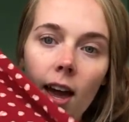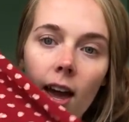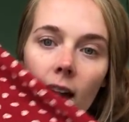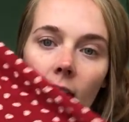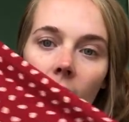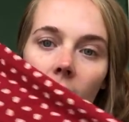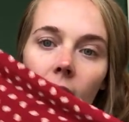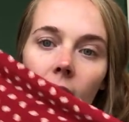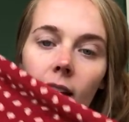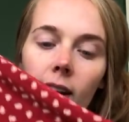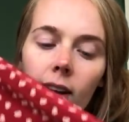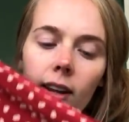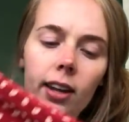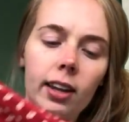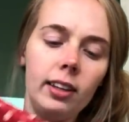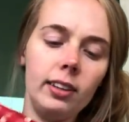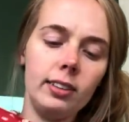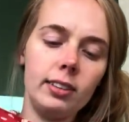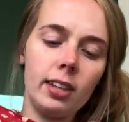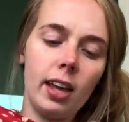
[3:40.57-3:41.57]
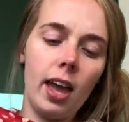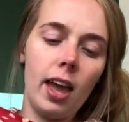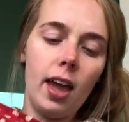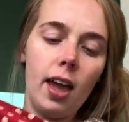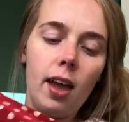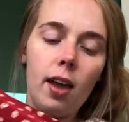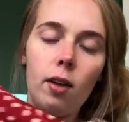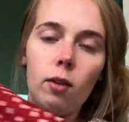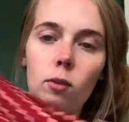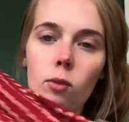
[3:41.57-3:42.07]
and it's
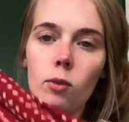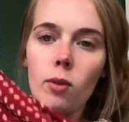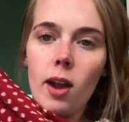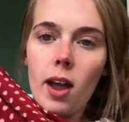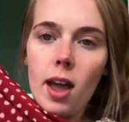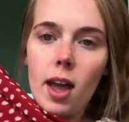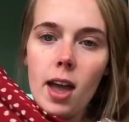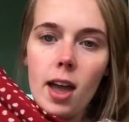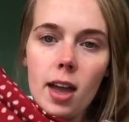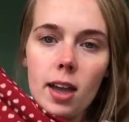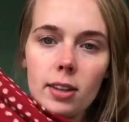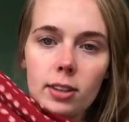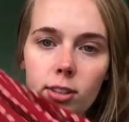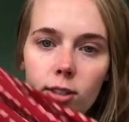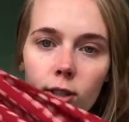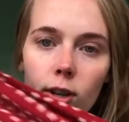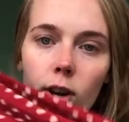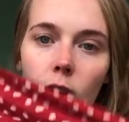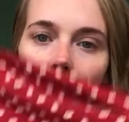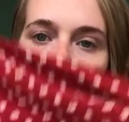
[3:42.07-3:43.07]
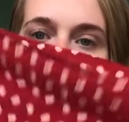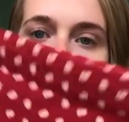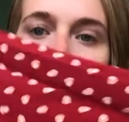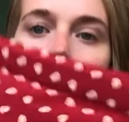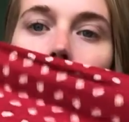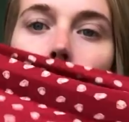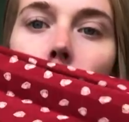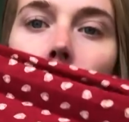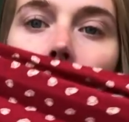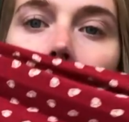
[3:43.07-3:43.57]
a red
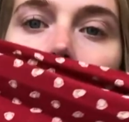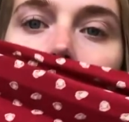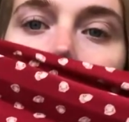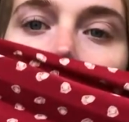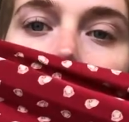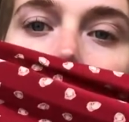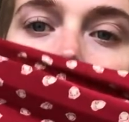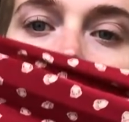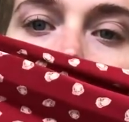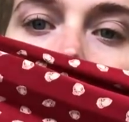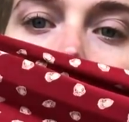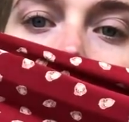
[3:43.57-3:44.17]
skirt with